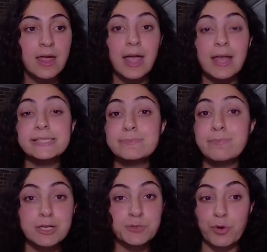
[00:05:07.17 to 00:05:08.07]
It is
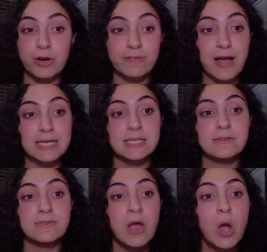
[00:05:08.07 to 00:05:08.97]
much more
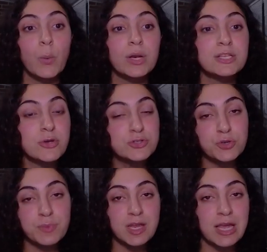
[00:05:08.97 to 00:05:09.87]
effective when a social media